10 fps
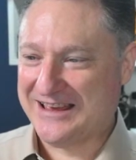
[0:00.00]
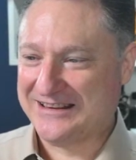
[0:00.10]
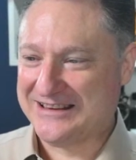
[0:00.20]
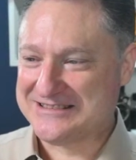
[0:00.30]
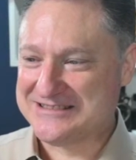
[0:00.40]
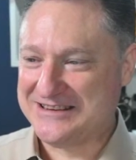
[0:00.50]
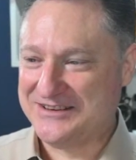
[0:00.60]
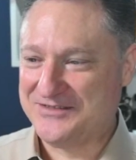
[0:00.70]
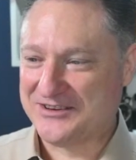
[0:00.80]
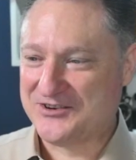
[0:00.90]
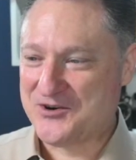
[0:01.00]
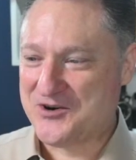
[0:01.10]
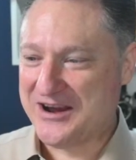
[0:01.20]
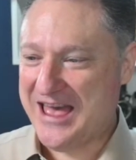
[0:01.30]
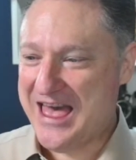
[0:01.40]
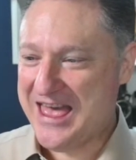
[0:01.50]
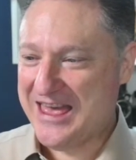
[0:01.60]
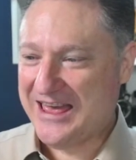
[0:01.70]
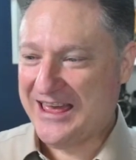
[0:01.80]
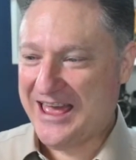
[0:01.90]
let's see, Victoria
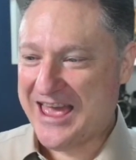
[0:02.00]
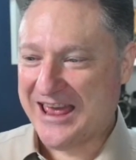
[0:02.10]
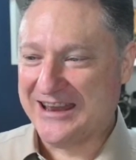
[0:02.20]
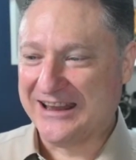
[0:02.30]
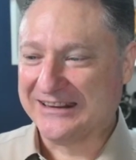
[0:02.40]
and